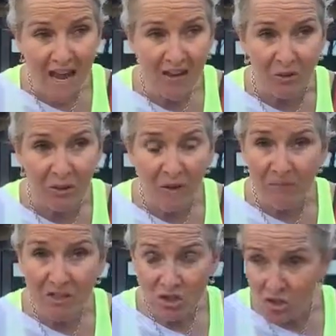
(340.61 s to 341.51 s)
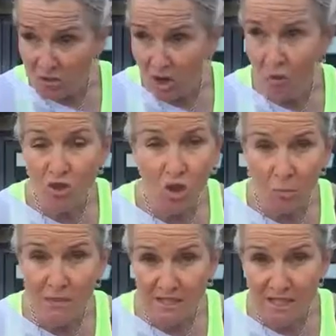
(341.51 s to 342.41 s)
Oh, it just shows you're a
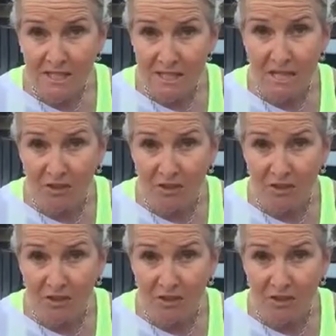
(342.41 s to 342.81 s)
persistent